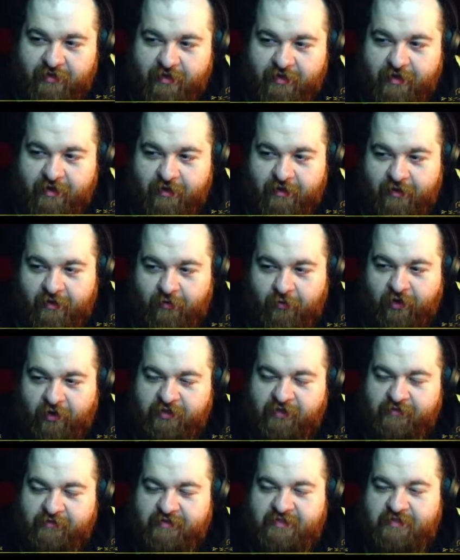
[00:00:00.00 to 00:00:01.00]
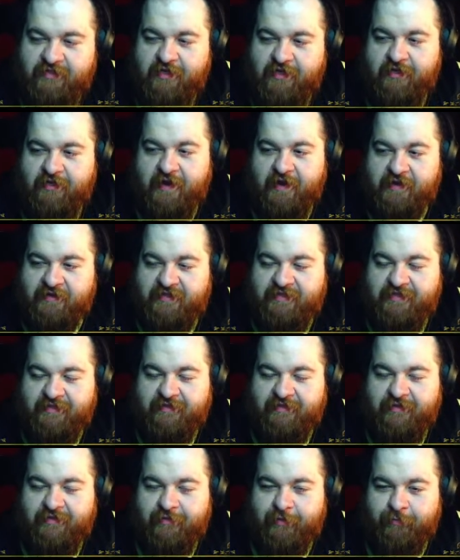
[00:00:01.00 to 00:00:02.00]
you all don't see it yet,
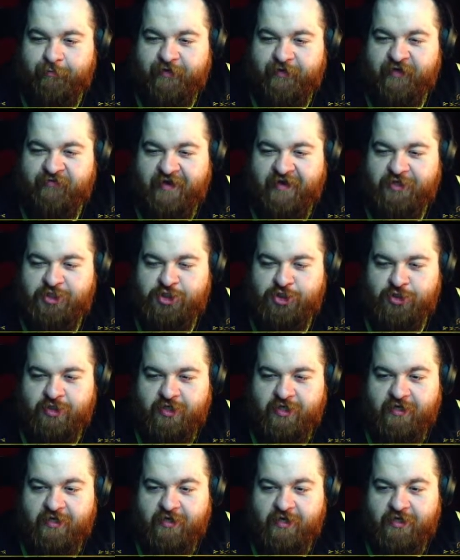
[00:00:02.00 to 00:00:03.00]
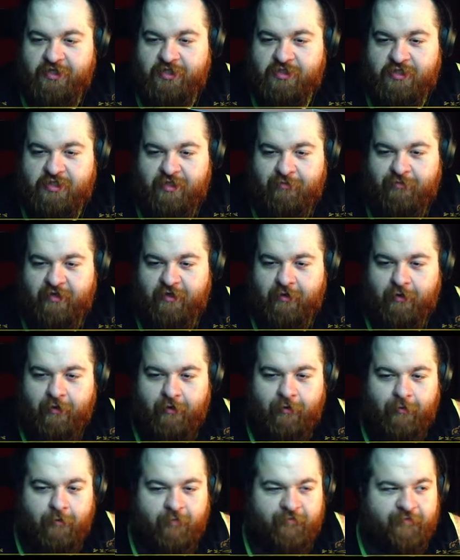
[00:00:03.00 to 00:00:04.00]
but eventually somewhere
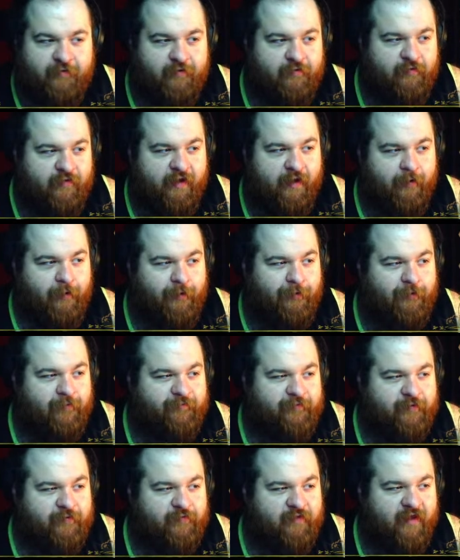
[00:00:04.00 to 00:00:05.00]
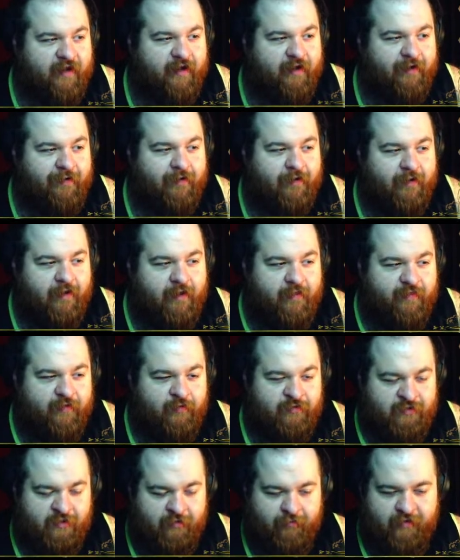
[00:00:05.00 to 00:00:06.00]
over there,
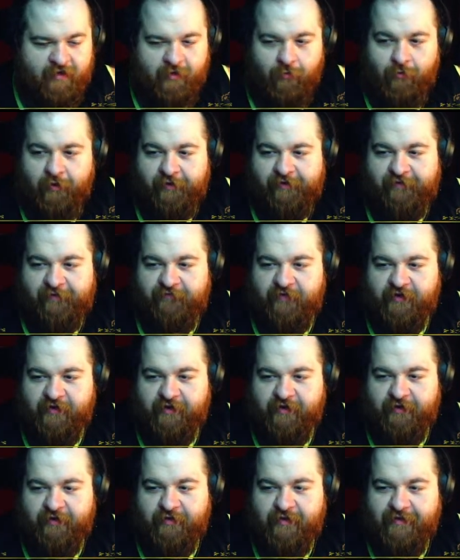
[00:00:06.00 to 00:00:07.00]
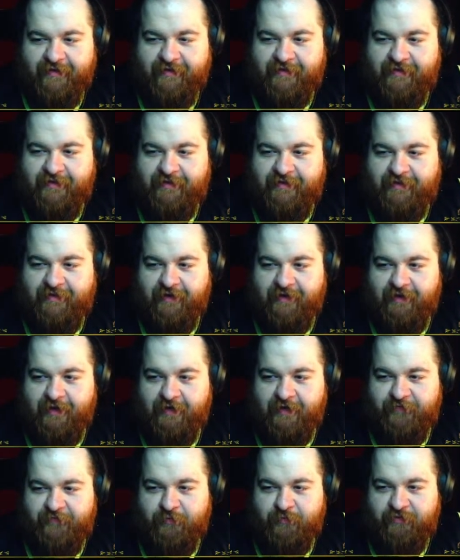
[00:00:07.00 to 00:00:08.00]
there's going to be a waterfall
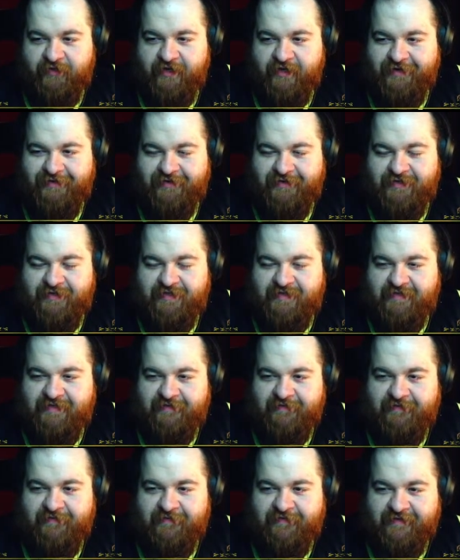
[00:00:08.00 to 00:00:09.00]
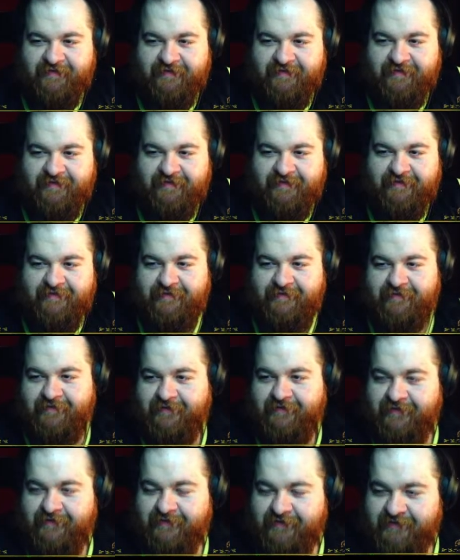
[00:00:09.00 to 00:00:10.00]
for the players to
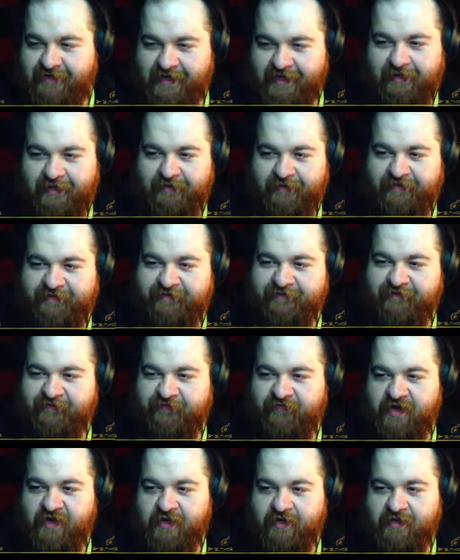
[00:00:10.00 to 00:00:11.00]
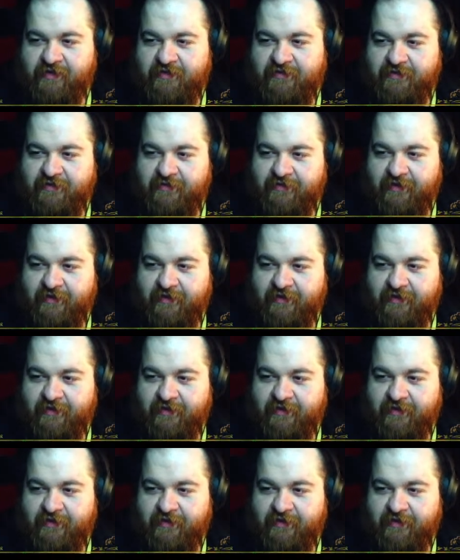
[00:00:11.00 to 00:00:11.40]
take a little fucking